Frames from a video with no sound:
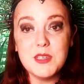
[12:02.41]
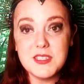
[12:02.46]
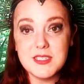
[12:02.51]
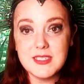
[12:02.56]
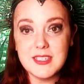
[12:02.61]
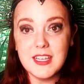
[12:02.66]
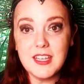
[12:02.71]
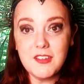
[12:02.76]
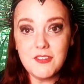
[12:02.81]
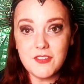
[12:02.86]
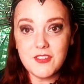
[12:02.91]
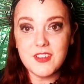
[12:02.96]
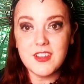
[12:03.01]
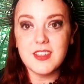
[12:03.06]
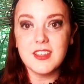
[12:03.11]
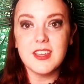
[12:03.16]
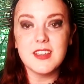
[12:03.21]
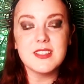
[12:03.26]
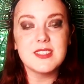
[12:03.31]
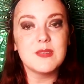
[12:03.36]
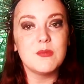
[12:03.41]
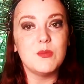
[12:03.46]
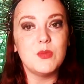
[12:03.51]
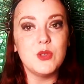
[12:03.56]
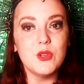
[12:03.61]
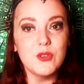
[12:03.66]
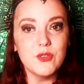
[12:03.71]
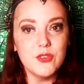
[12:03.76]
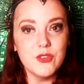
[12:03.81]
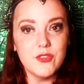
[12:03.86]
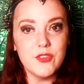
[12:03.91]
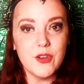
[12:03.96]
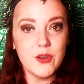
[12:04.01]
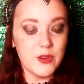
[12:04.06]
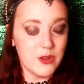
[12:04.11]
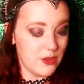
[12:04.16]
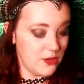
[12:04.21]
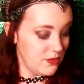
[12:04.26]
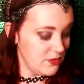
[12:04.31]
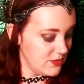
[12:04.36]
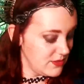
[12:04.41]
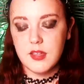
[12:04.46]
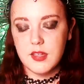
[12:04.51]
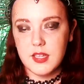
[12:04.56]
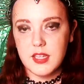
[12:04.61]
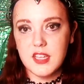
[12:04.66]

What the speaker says: safe and get some beautiful photos.